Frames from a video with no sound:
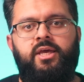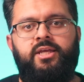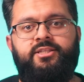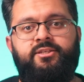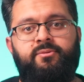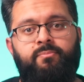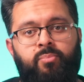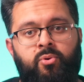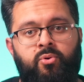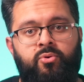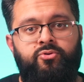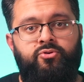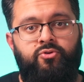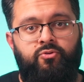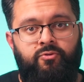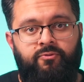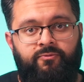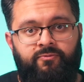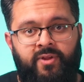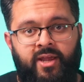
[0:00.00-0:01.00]
It's important to
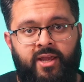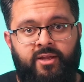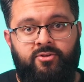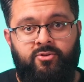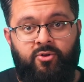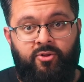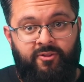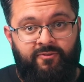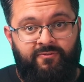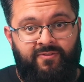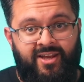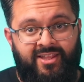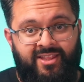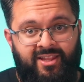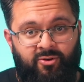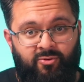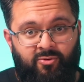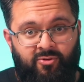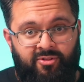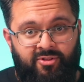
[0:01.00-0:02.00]
reflect on the fact
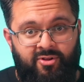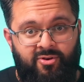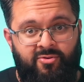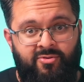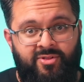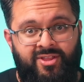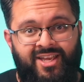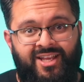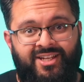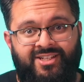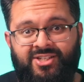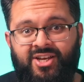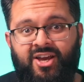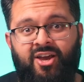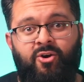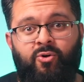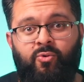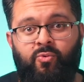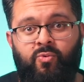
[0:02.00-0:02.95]
that although the entire